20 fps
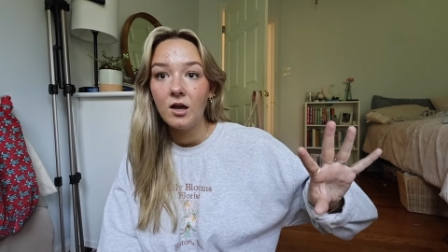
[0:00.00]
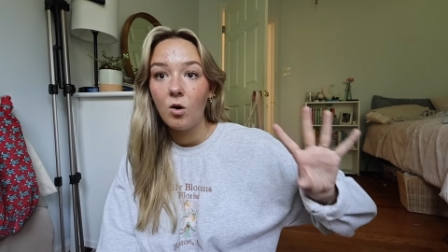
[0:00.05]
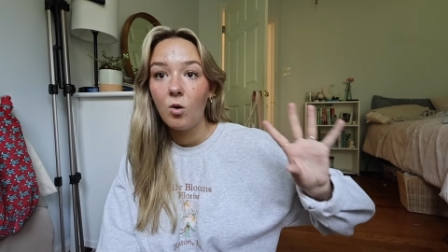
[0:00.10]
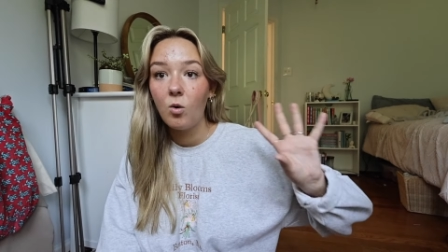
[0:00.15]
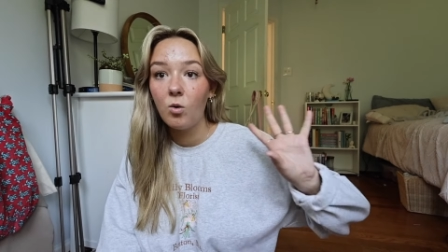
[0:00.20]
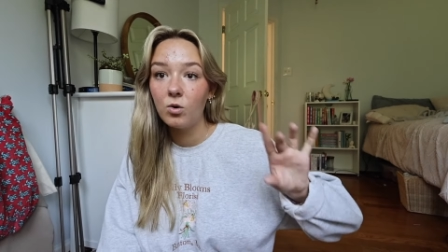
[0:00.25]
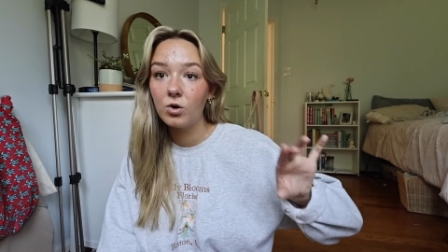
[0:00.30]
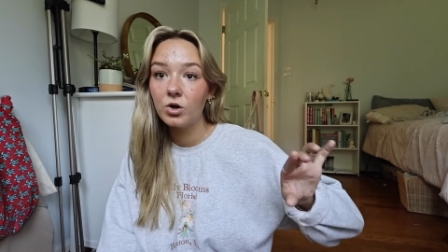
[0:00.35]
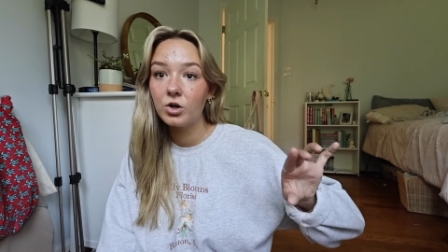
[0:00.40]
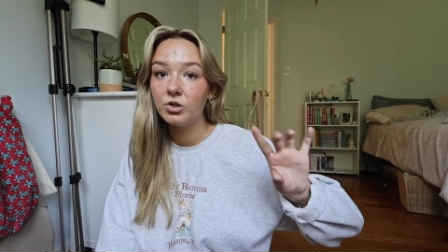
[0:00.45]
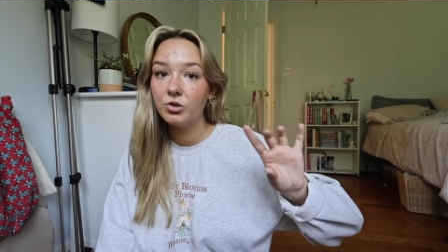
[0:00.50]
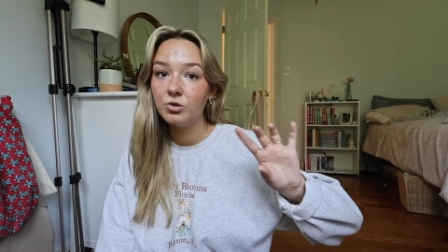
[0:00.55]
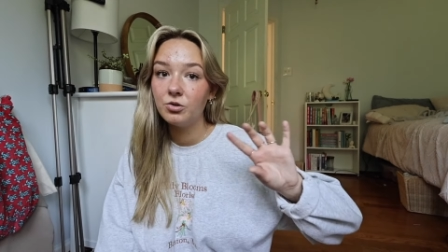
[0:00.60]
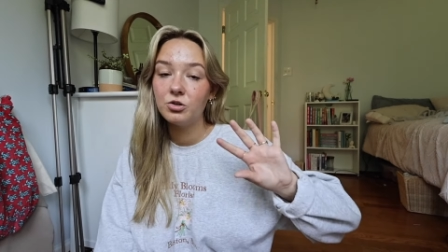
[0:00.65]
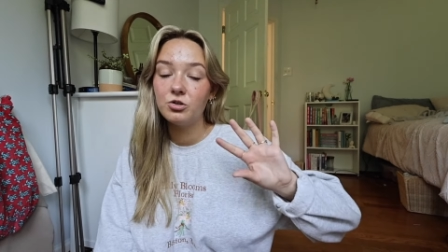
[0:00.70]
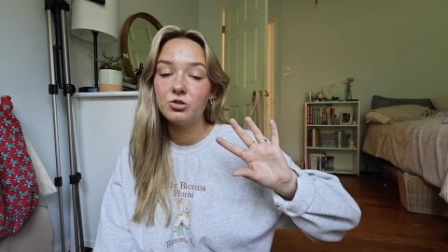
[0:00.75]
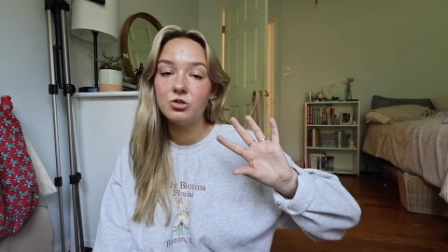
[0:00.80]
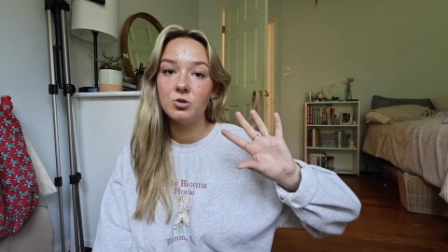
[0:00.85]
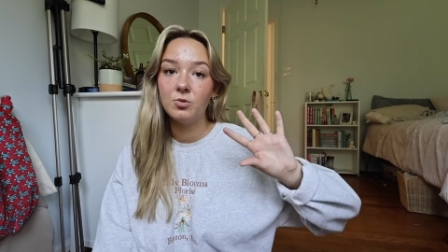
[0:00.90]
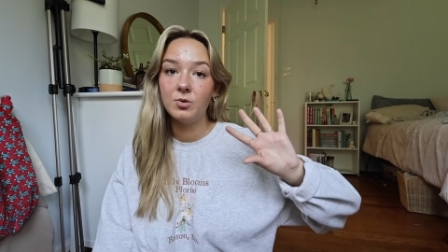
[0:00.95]
or you
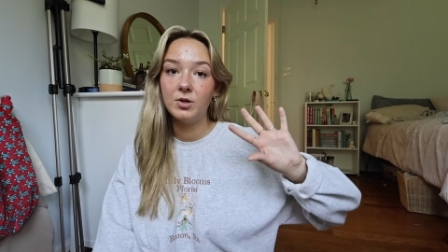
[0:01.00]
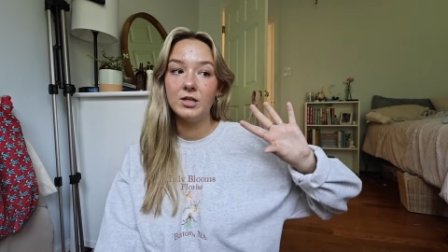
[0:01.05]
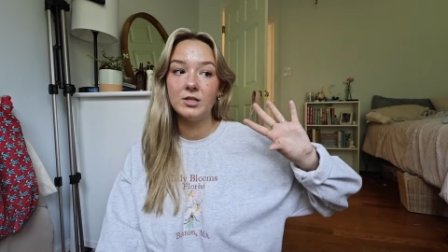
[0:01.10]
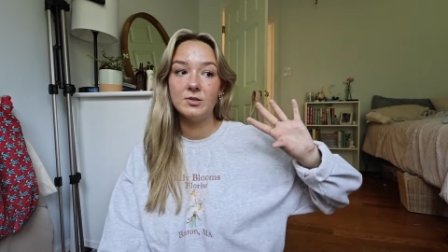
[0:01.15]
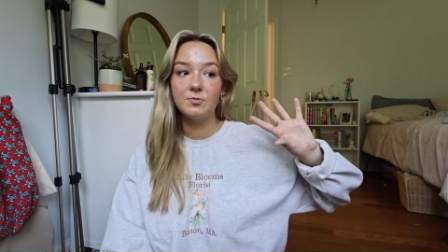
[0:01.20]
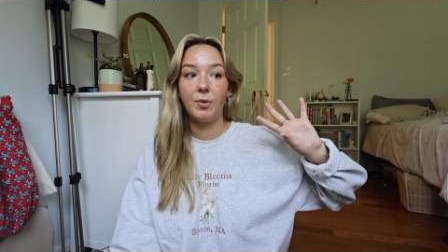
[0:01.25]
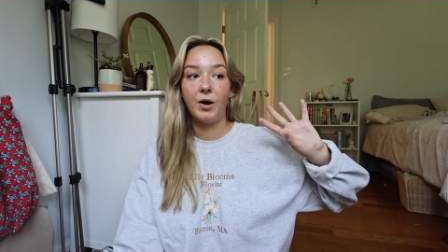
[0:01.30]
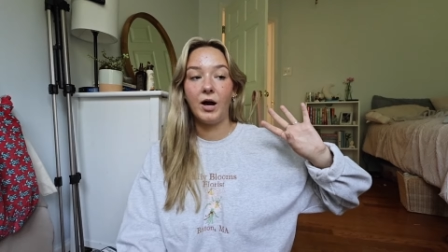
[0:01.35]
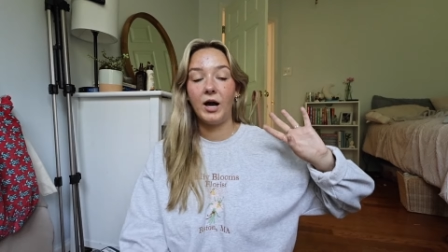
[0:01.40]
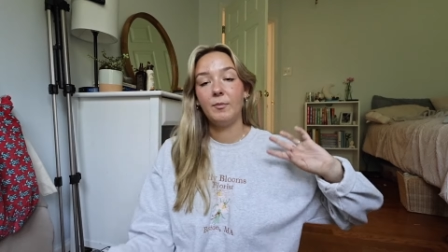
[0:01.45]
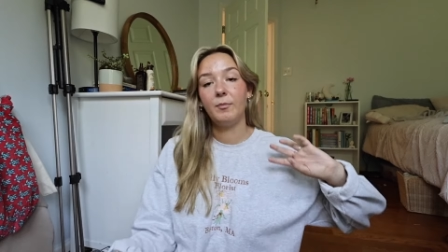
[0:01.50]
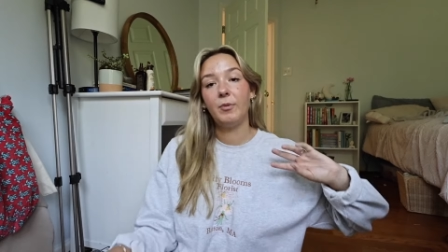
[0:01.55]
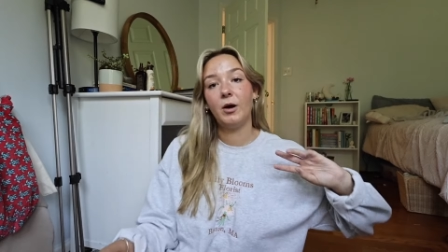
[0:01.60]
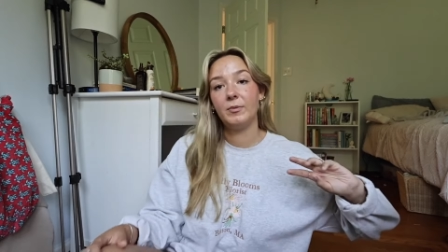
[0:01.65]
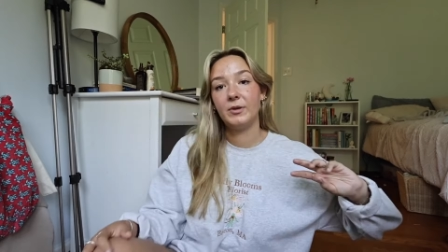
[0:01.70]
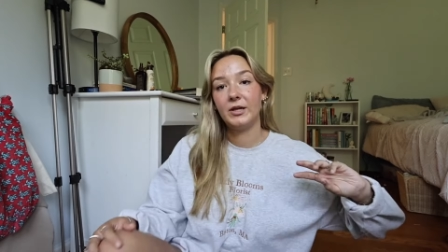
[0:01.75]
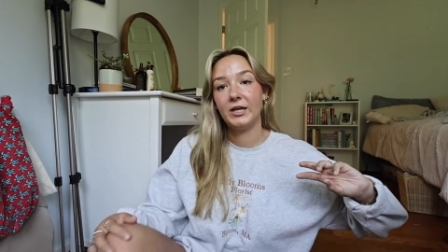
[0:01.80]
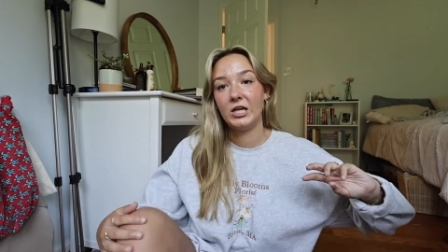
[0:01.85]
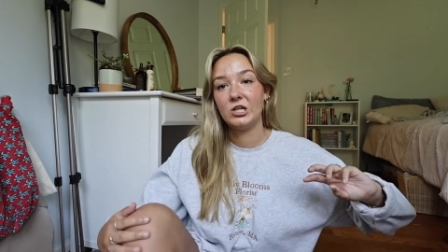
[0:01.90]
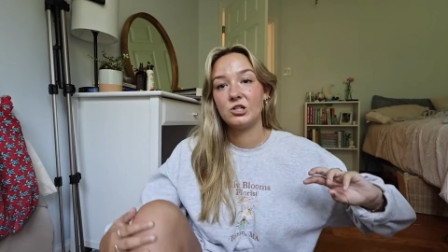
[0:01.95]
can do it by
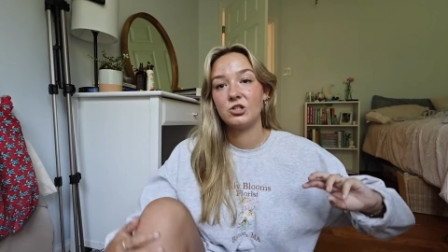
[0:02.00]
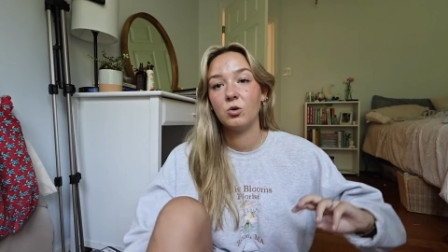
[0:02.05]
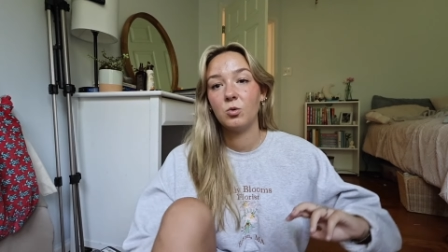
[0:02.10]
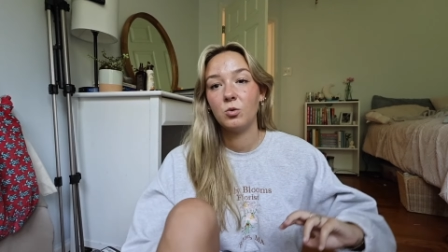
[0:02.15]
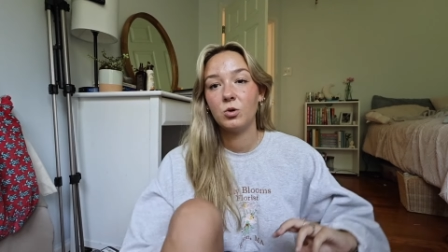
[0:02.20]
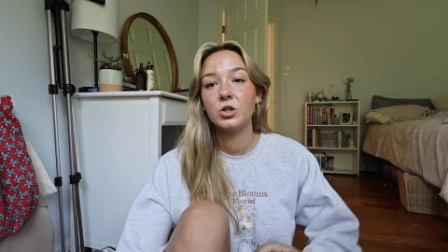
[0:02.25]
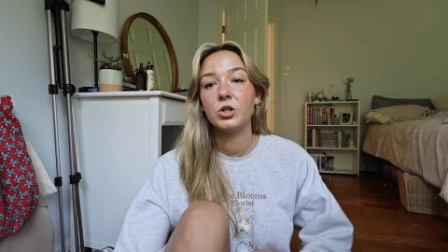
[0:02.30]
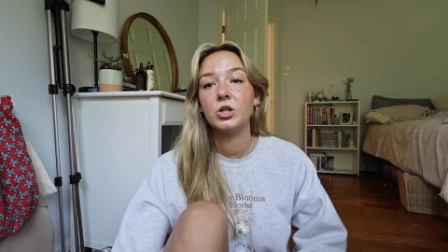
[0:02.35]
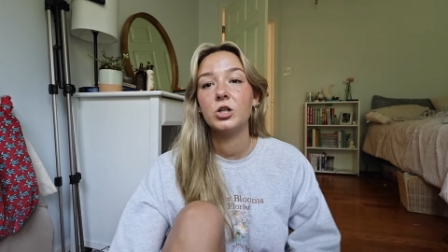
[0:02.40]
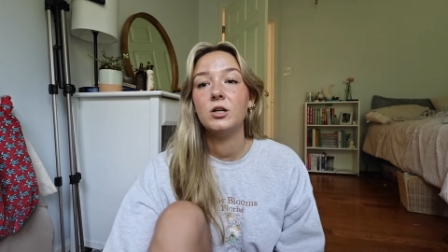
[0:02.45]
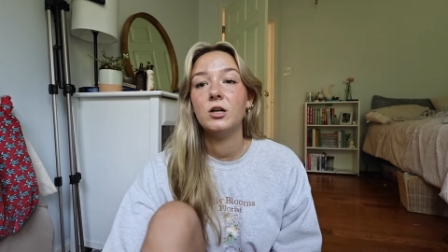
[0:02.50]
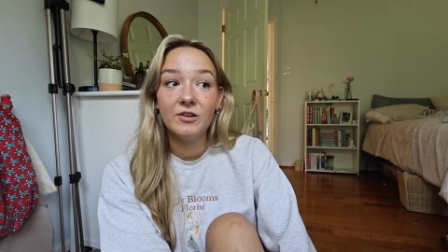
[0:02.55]
publication order.